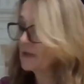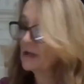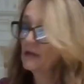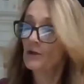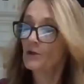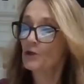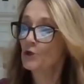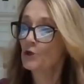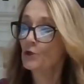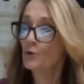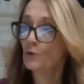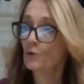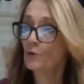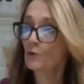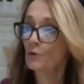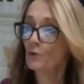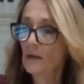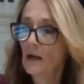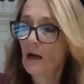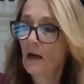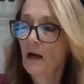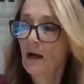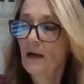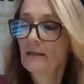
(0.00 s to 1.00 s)
Sure
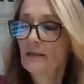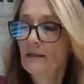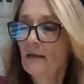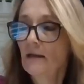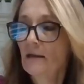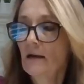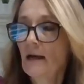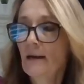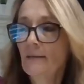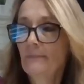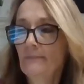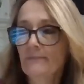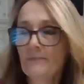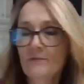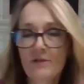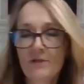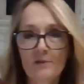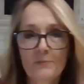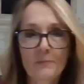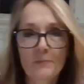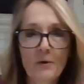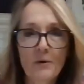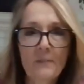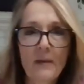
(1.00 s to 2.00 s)
Bond, and I
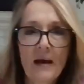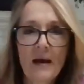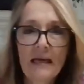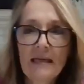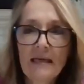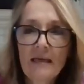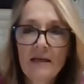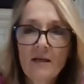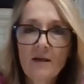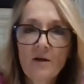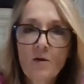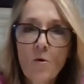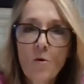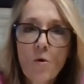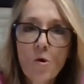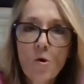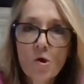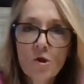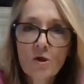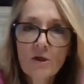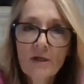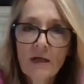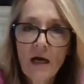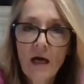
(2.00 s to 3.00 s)
just put mine in an
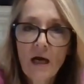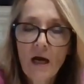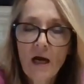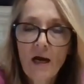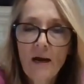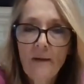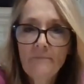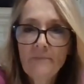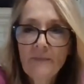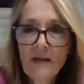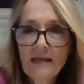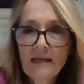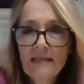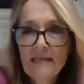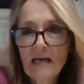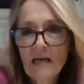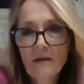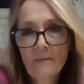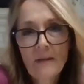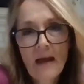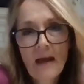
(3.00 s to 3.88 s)
old, I take them